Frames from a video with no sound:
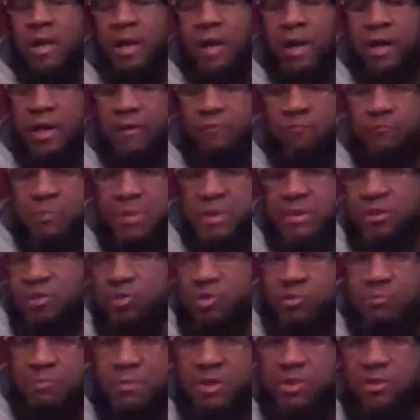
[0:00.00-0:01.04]
I have been
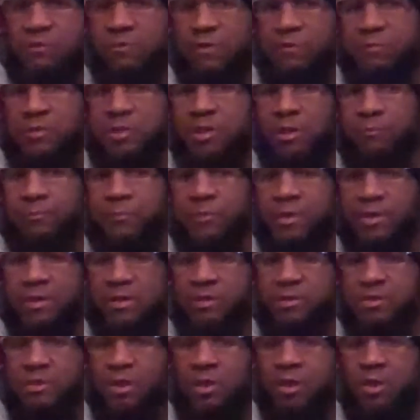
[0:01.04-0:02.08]
dismissive of some
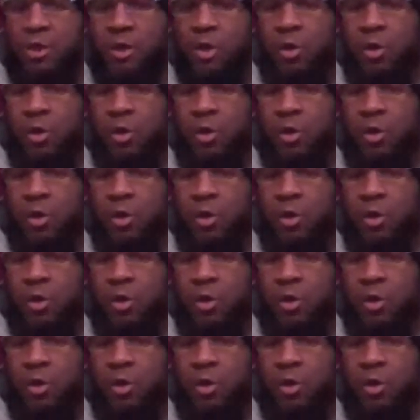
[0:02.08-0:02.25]
things,